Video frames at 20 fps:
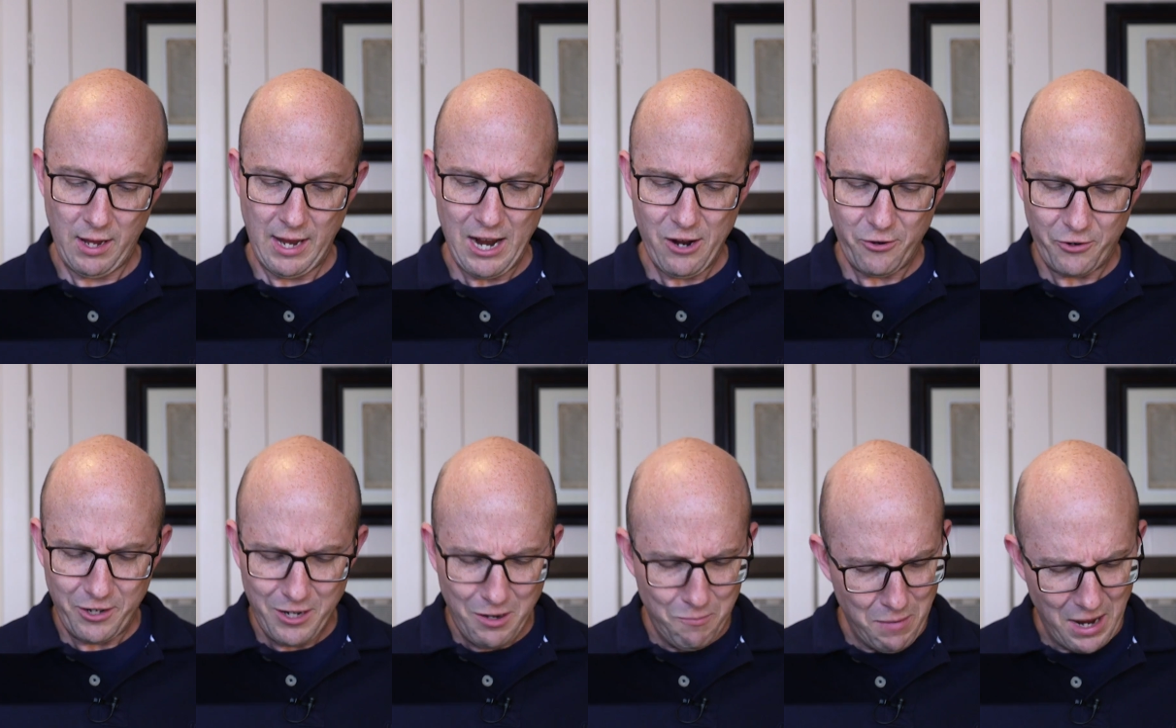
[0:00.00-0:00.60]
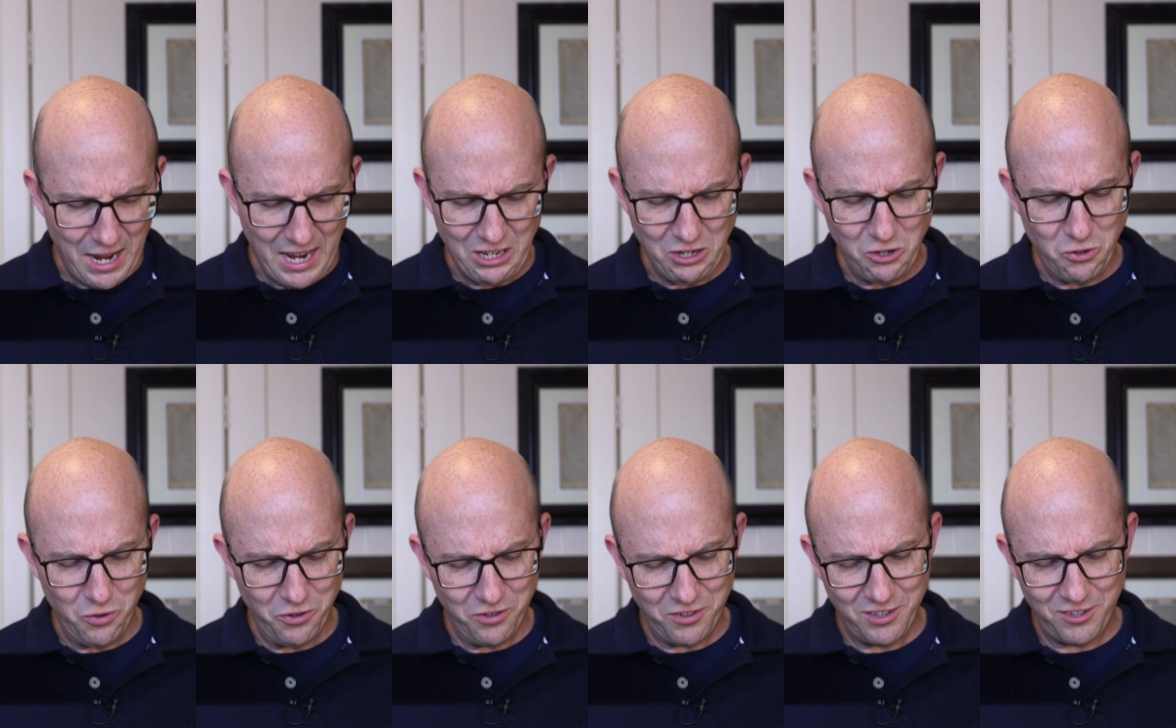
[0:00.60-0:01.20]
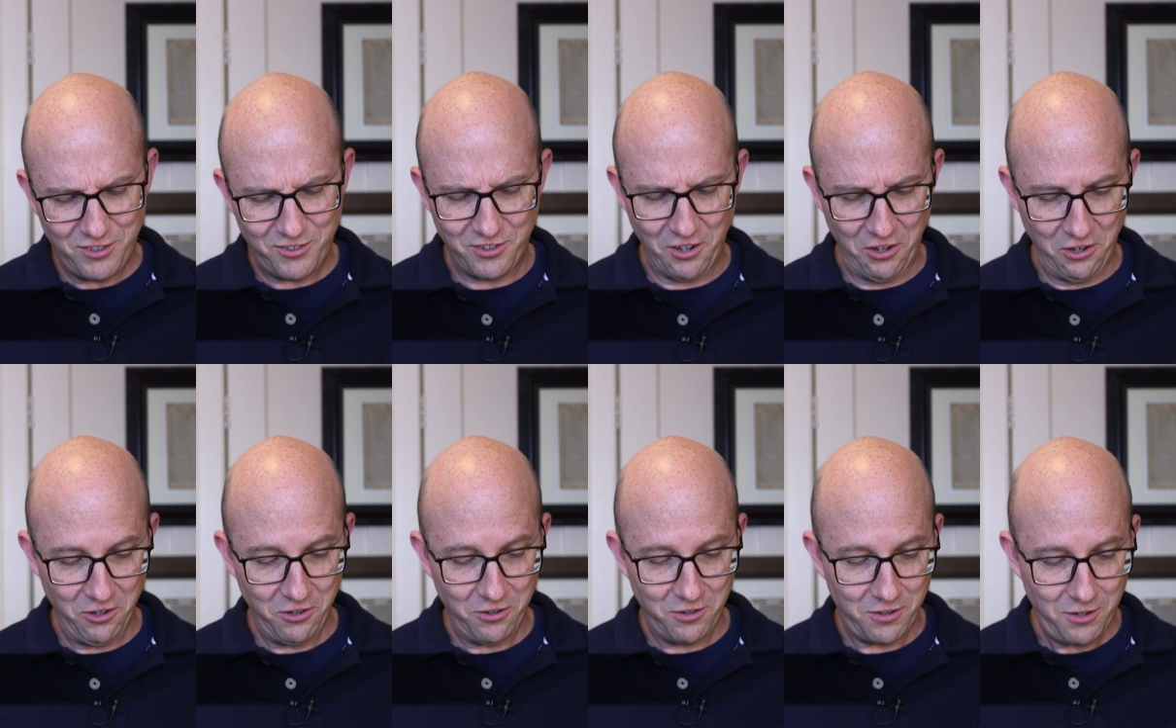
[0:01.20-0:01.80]
"How can a man who is a
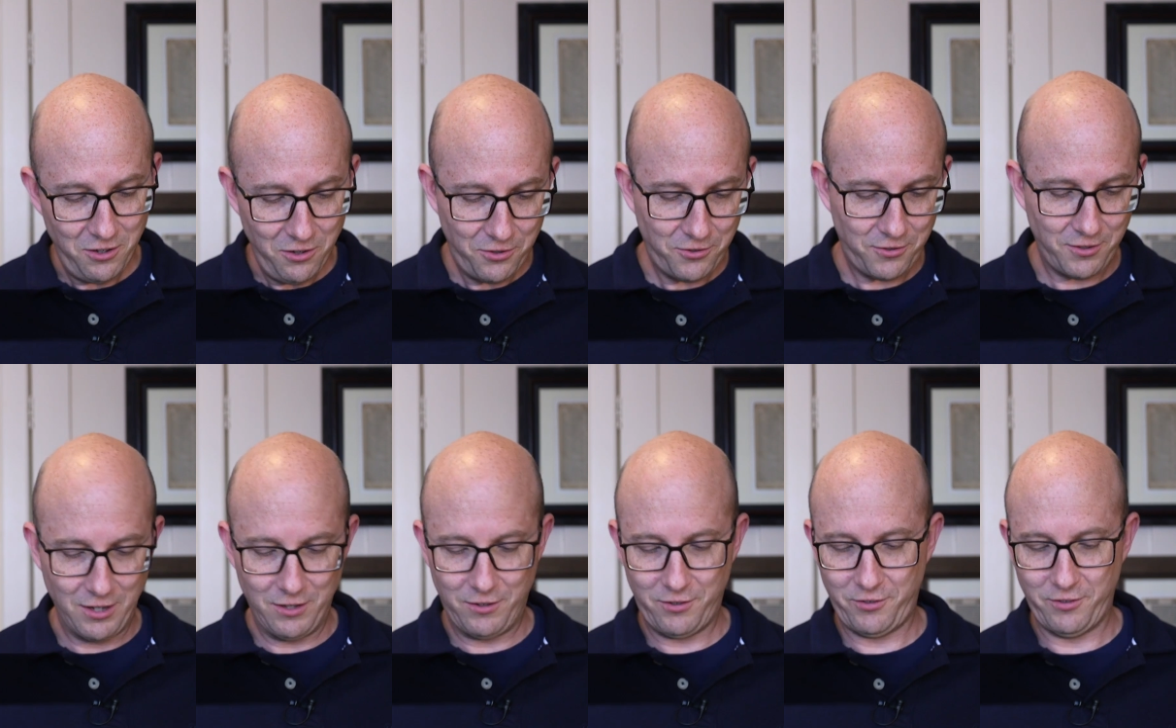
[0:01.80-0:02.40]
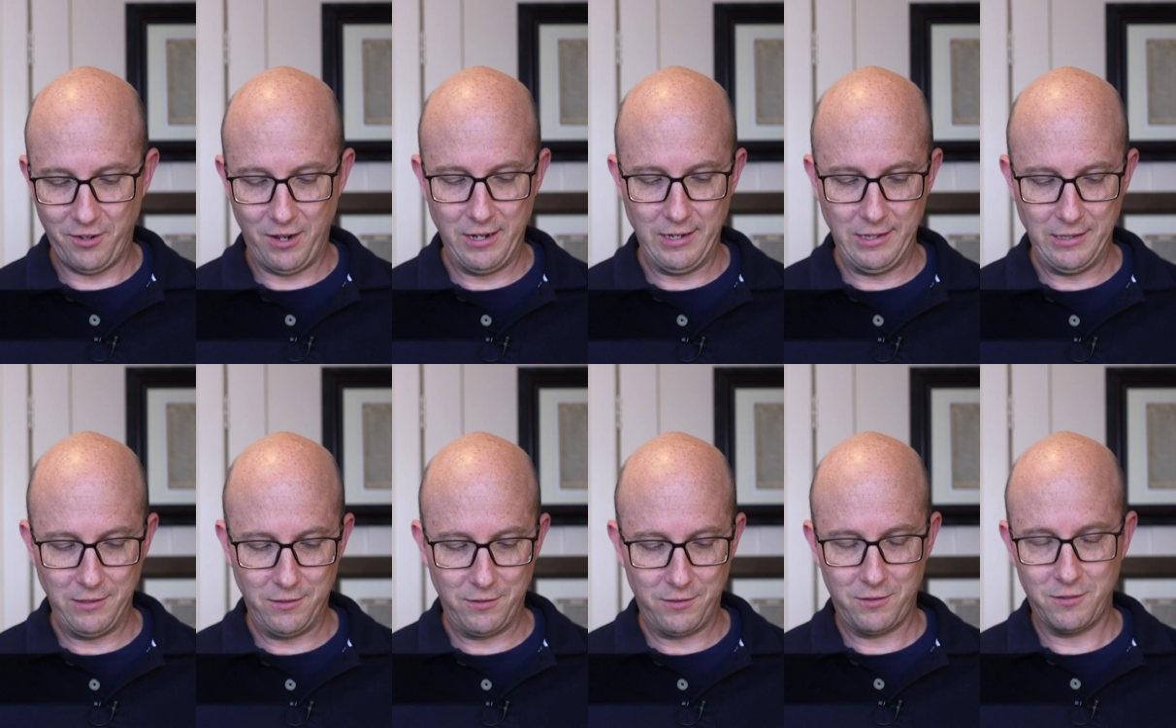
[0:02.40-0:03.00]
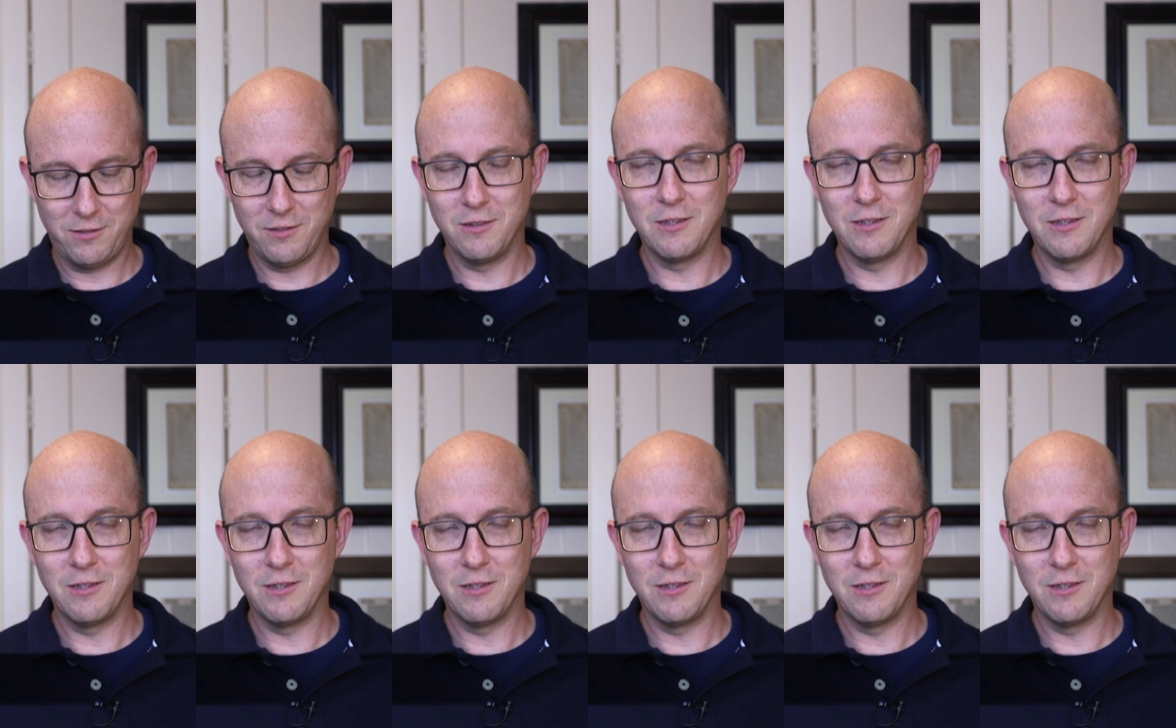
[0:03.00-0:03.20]
sinner do such signs?"